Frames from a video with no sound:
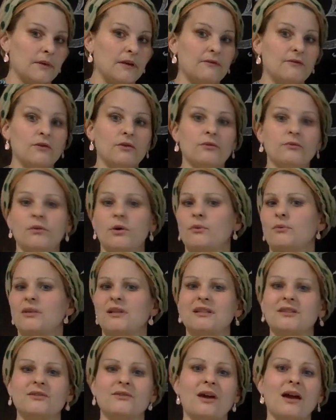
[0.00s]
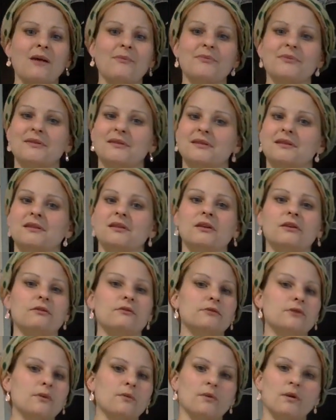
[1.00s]
If you don't need straps, you
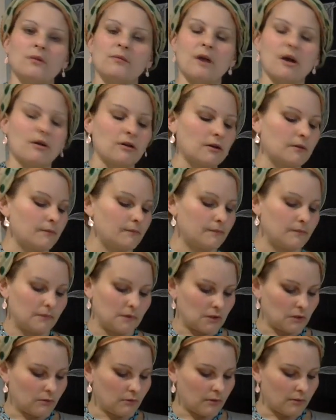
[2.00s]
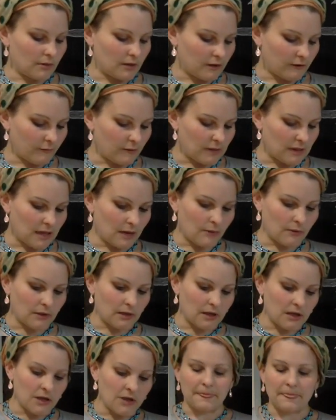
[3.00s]
know, don't worry about it. Don't worry about giving me that one.
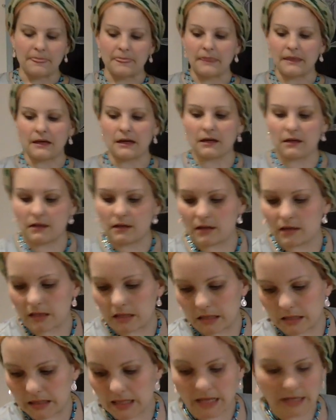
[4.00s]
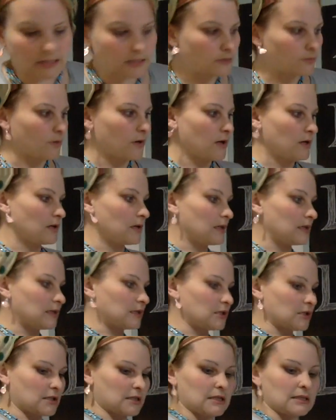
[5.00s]
The next one
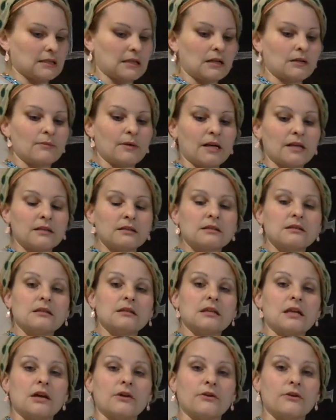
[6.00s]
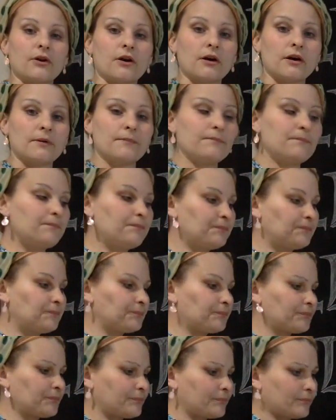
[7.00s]
is just the center bust to the underarm.
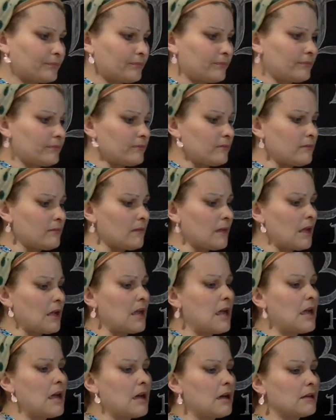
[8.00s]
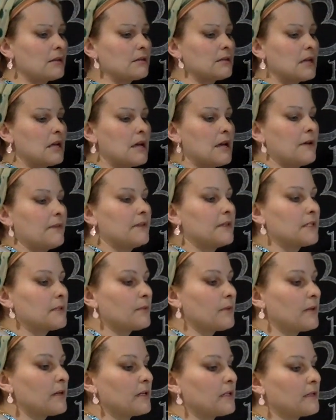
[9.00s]
And this
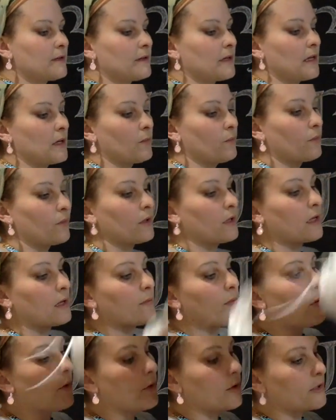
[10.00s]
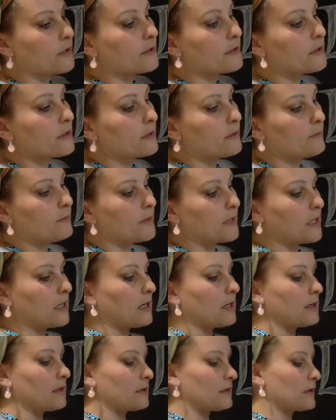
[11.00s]
one is really important
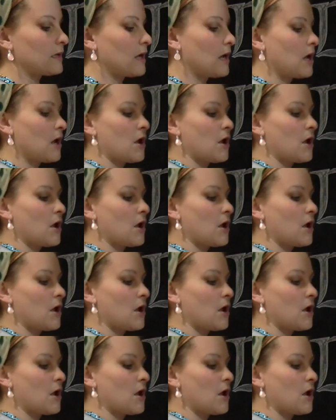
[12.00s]
because